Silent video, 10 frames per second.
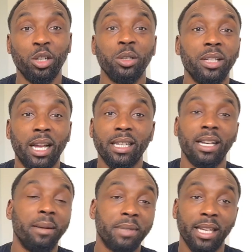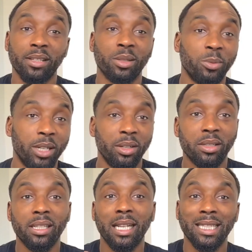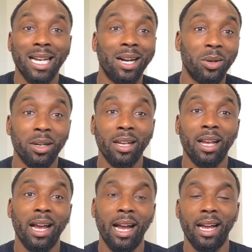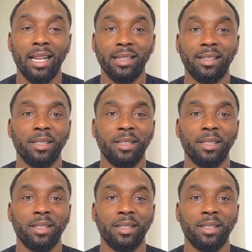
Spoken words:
you like the updates on what it looks like now. And